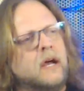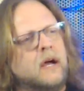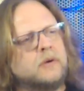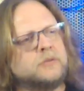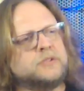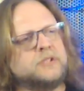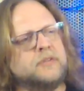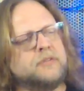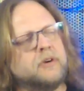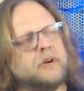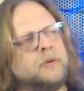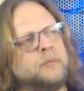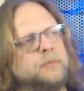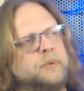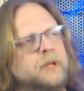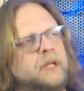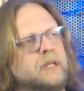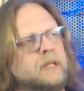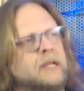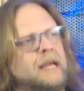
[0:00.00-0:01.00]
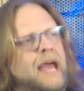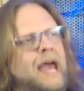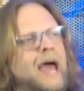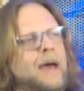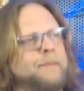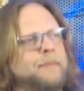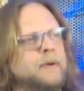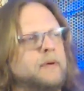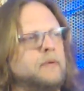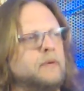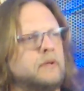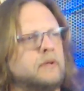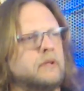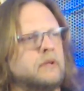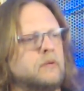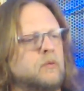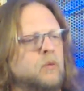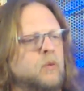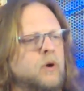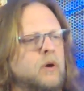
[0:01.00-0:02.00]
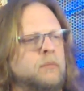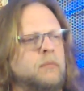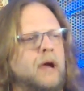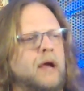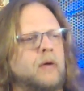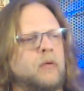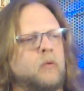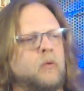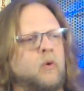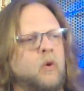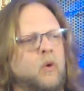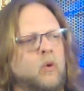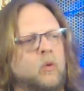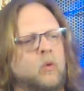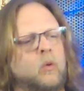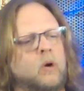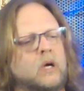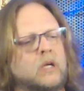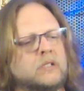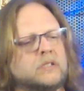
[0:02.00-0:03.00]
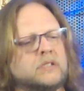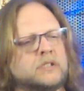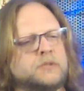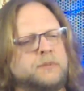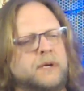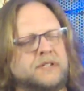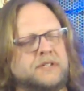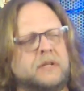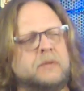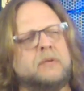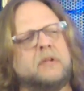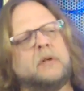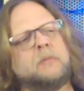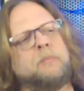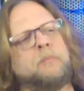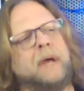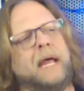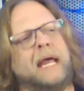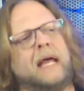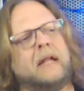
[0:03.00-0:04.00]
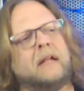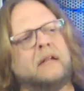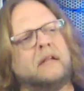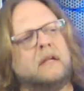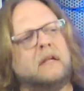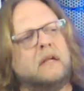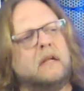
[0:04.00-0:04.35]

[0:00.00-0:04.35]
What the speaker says: was never completely happy with what my role was, especially within a band.